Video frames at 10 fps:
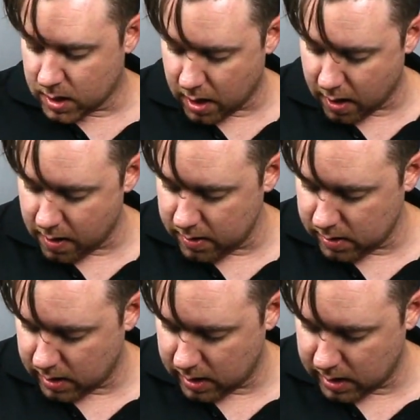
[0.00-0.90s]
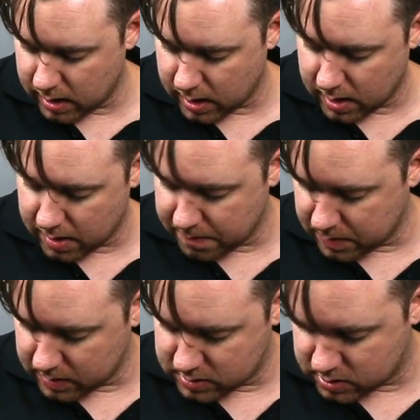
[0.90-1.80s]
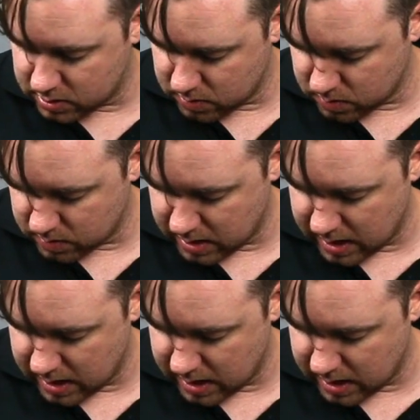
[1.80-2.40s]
Alright, and let's do